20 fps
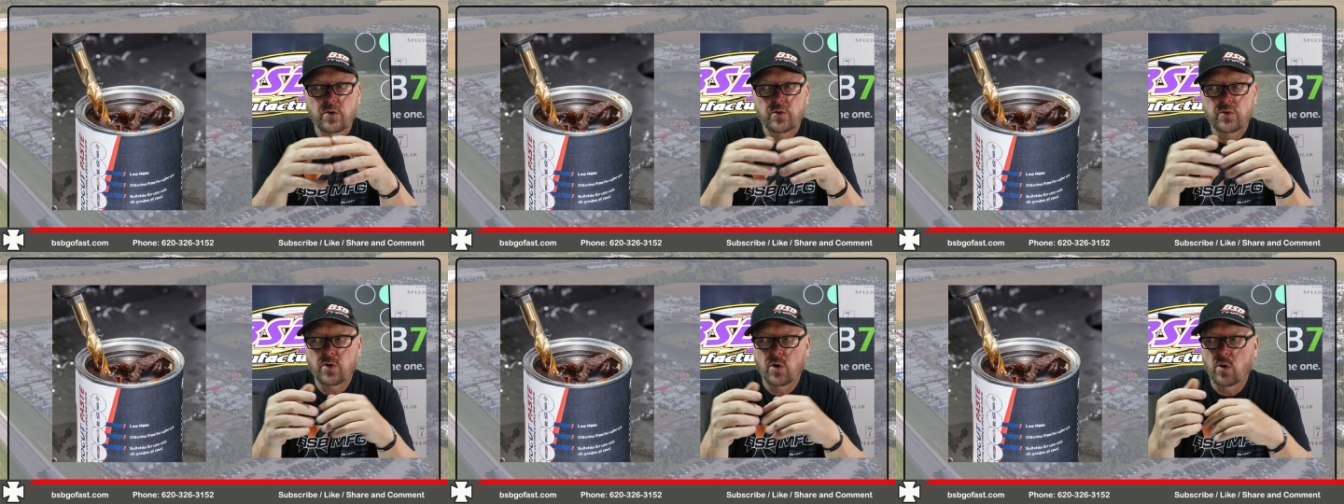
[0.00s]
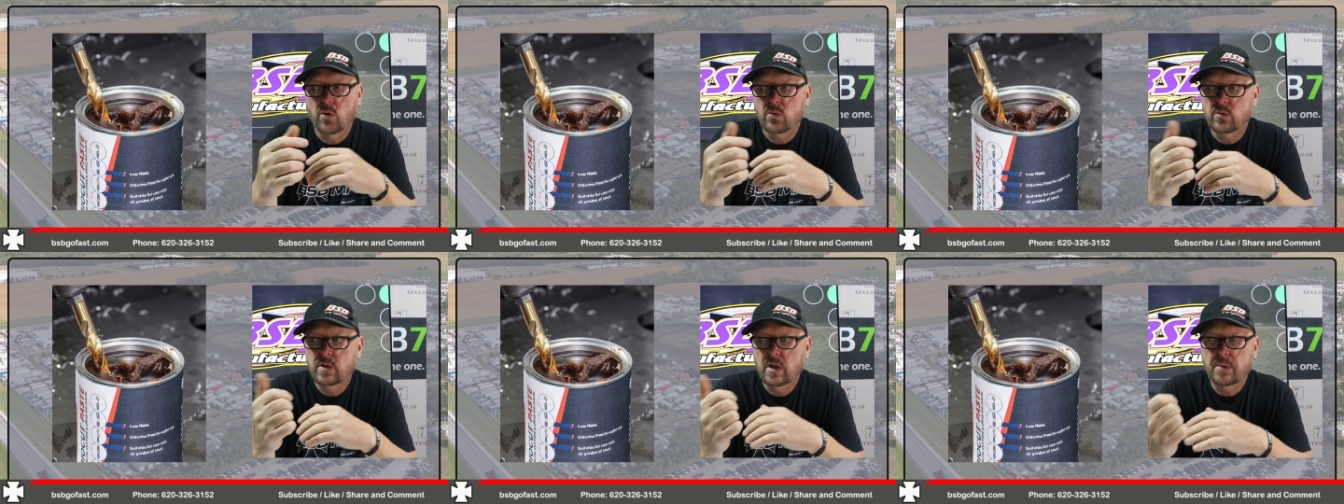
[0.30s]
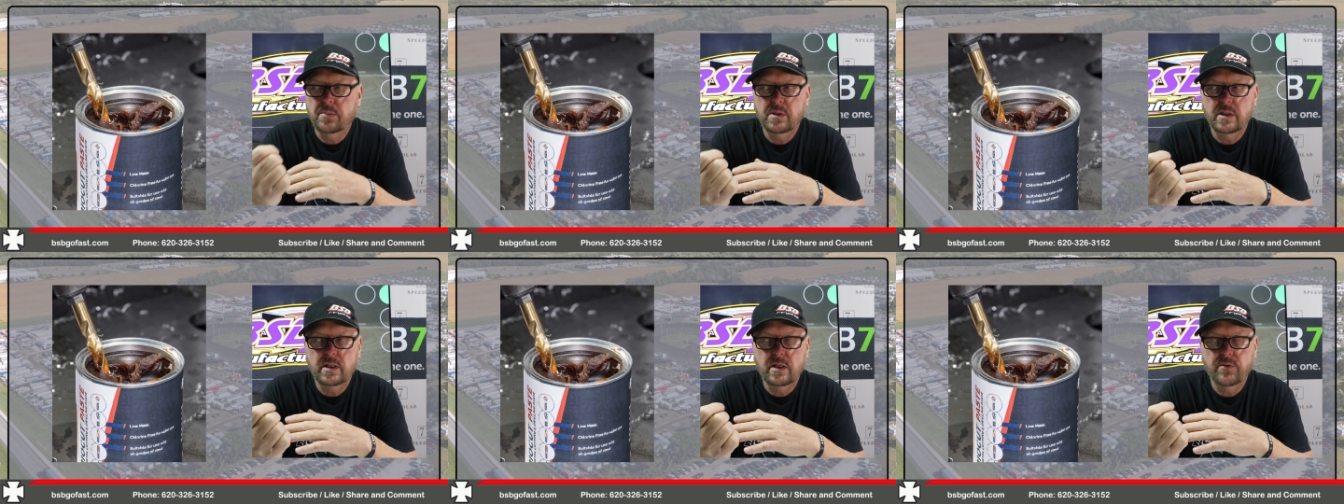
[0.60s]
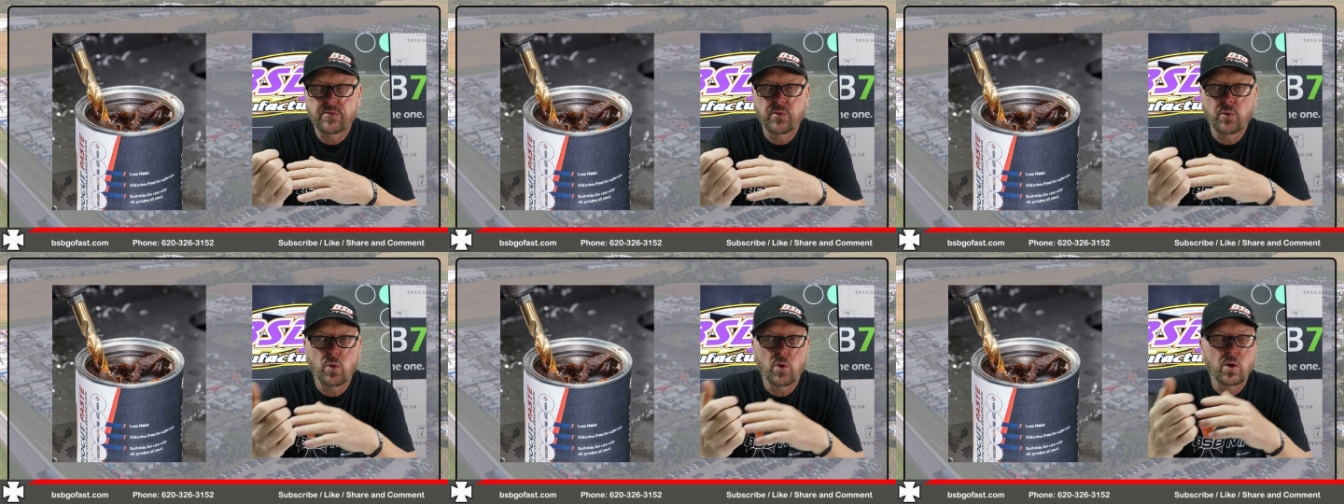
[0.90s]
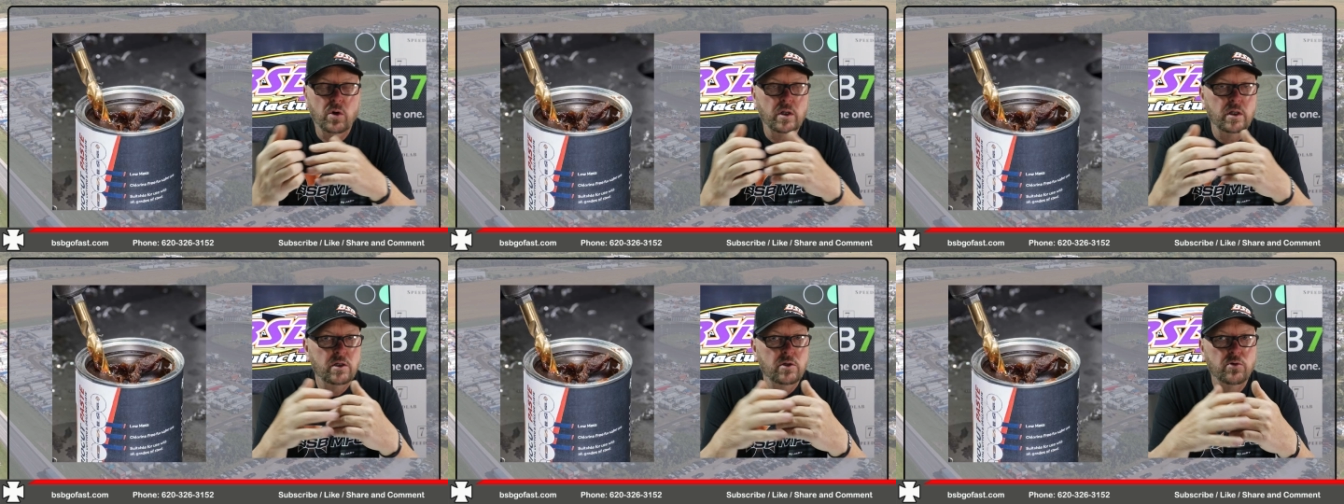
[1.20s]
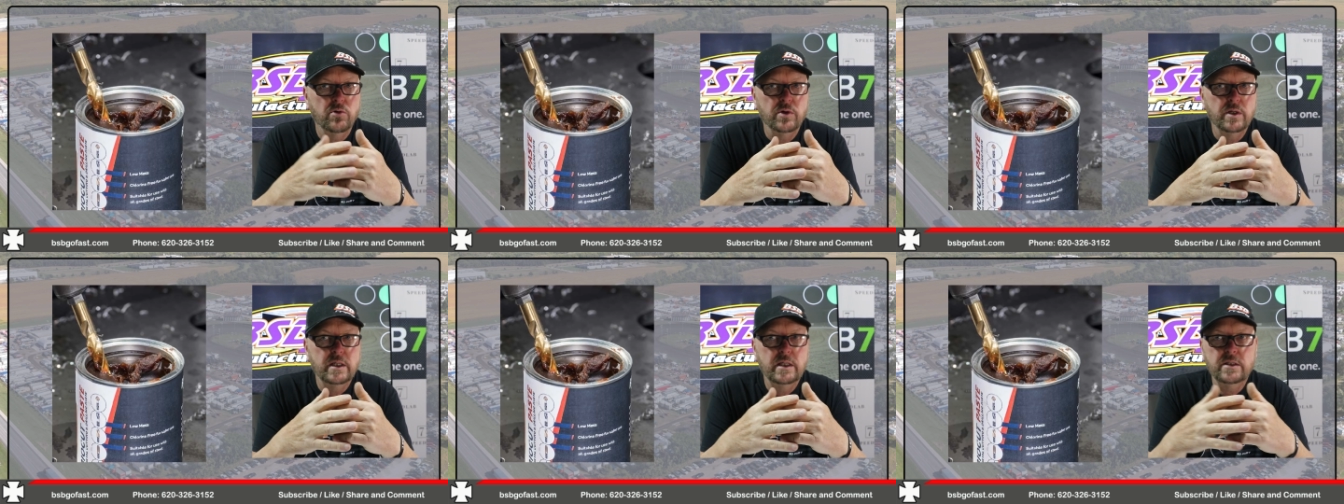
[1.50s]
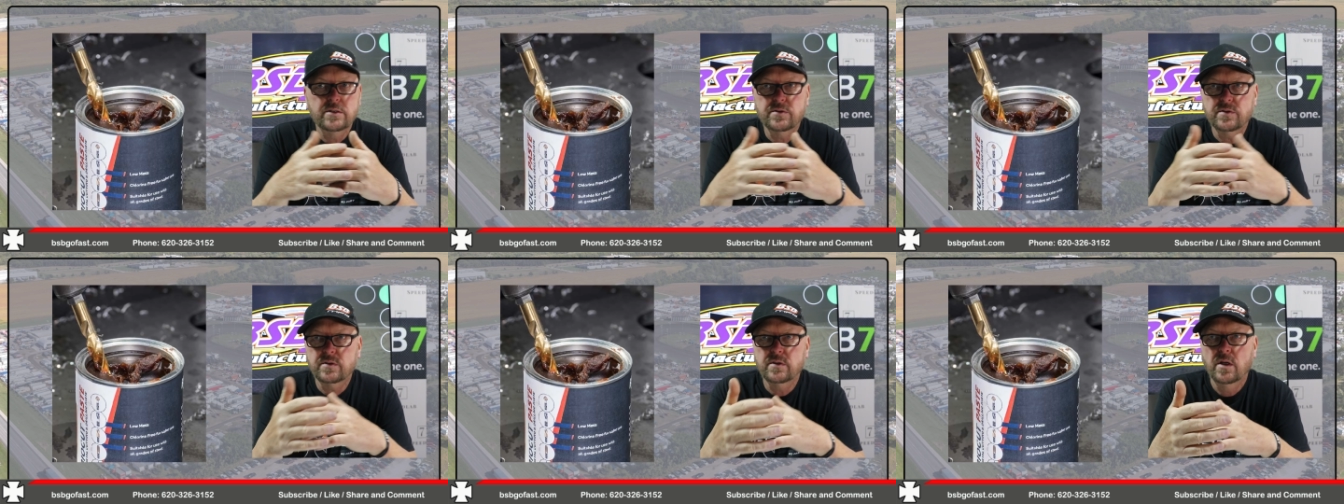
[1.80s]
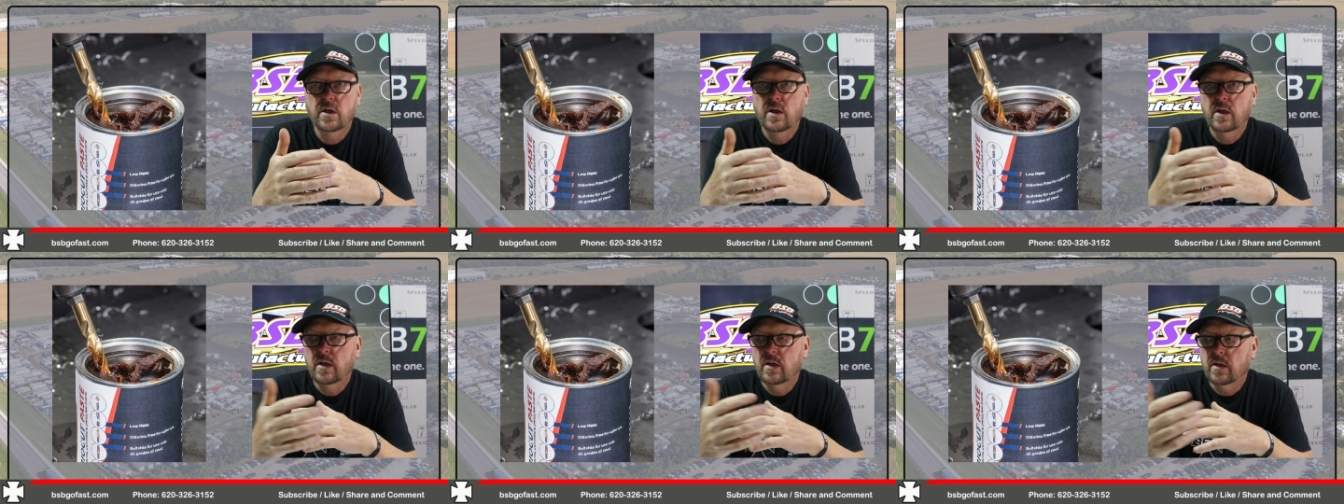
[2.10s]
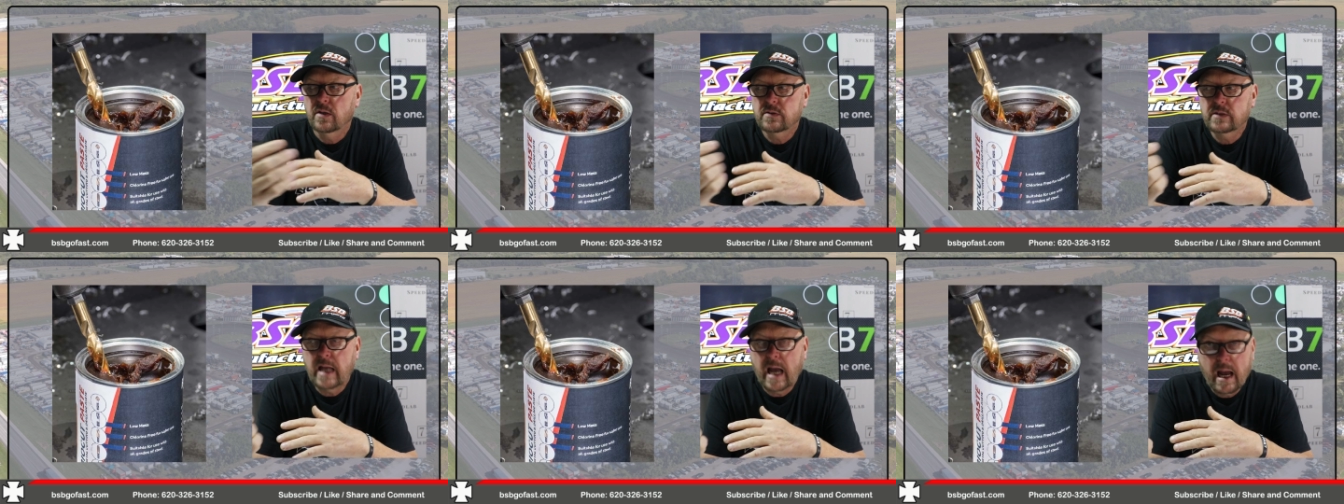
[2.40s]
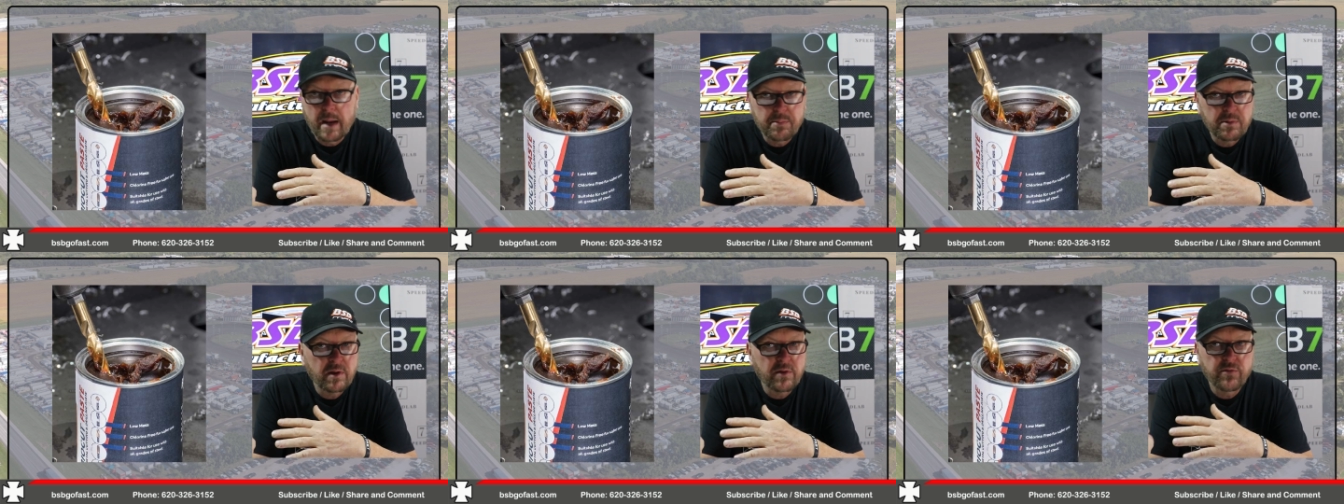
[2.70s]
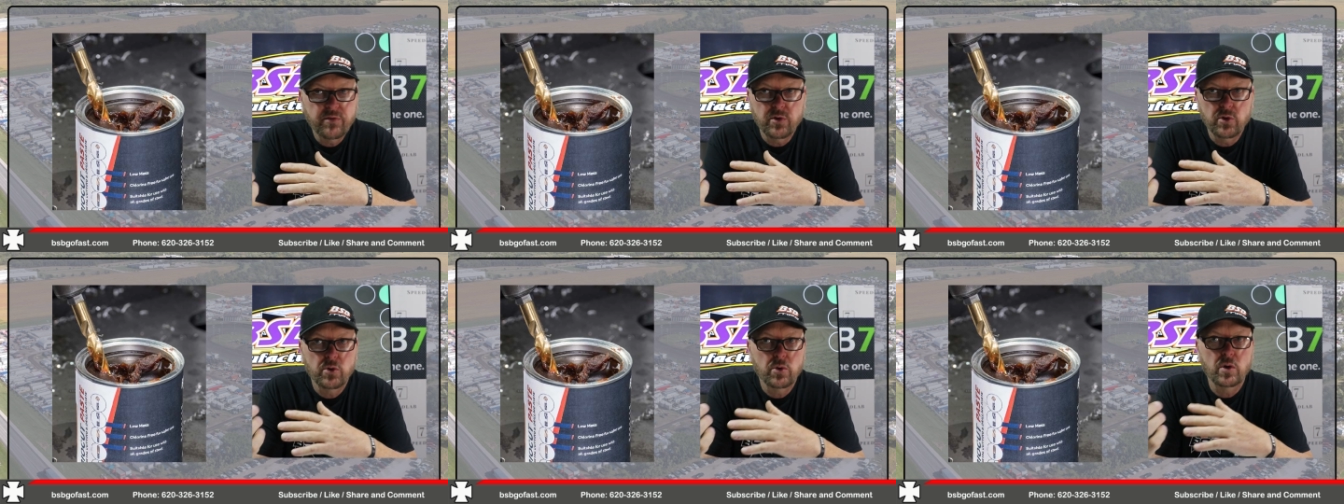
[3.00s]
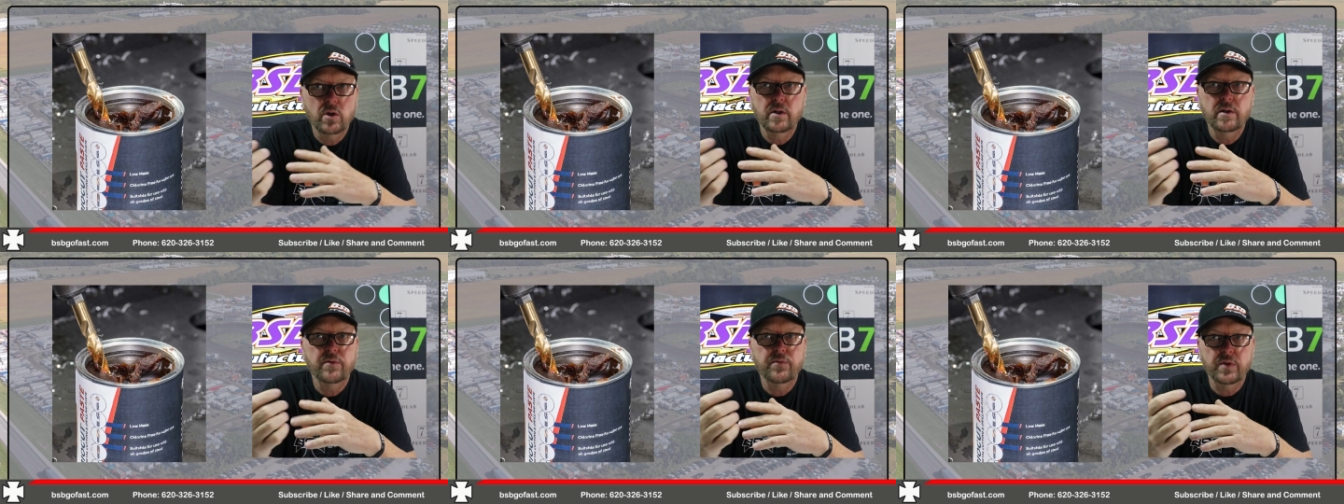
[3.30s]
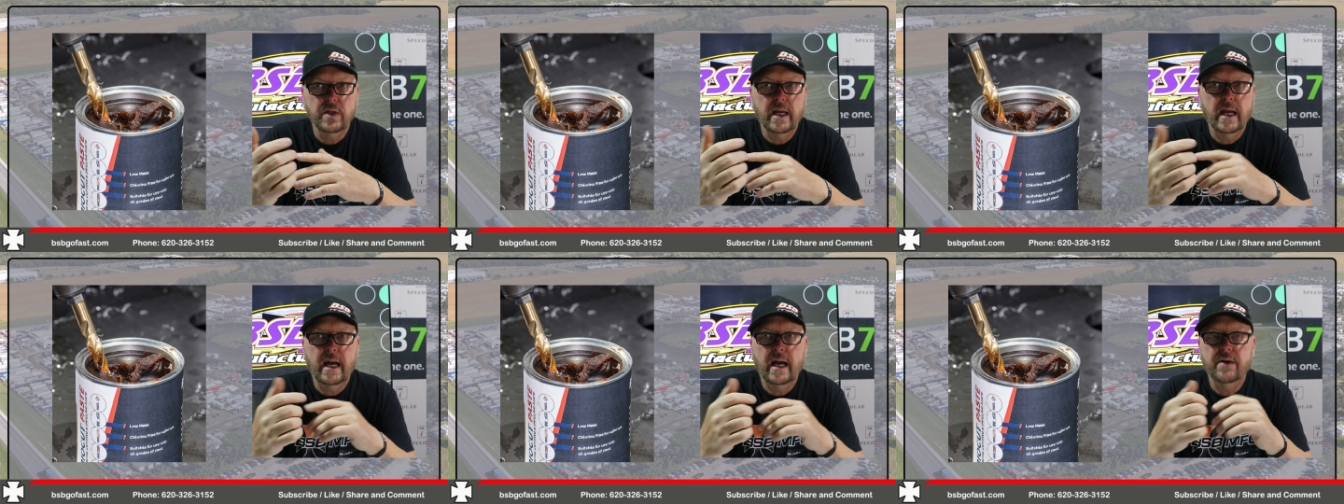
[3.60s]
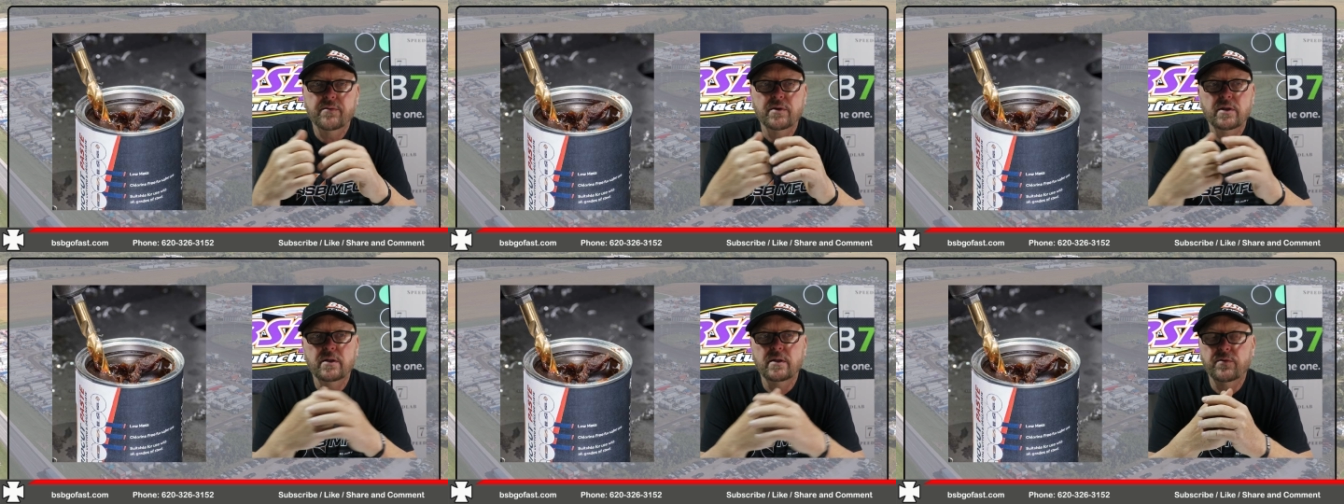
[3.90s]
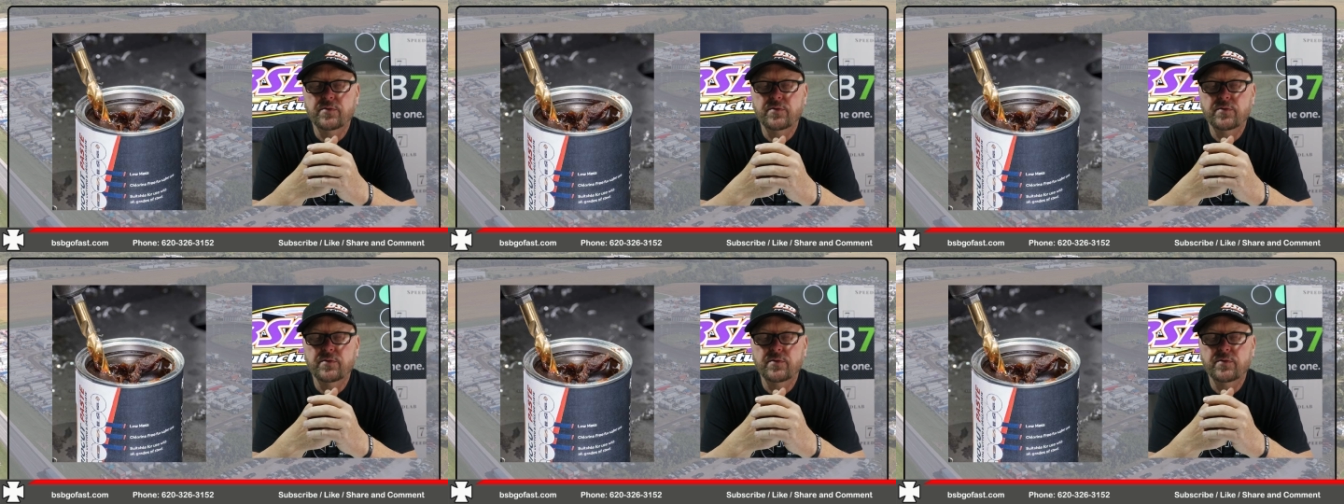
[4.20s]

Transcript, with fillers: So WD-40, grease, tapping fluid if you have it.